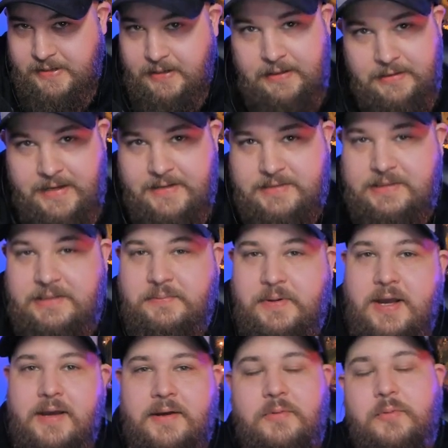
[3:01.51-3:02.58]
win in Last
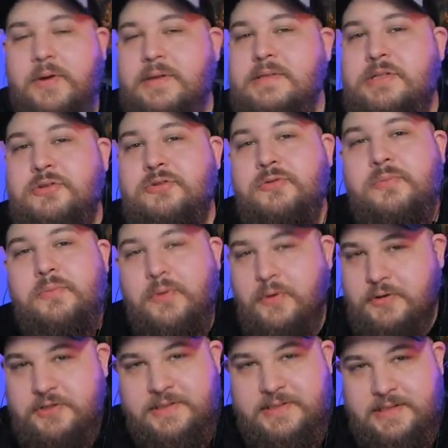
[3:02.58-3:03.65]
Epoch. Once you
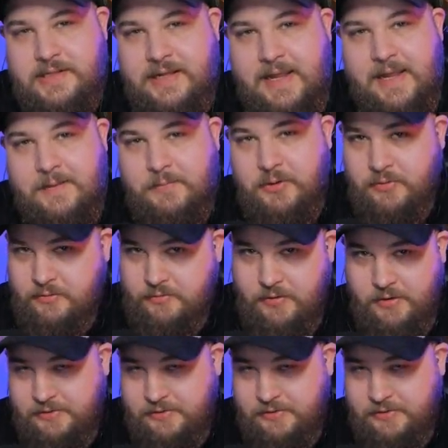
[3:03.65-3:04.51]
purchase the game, you're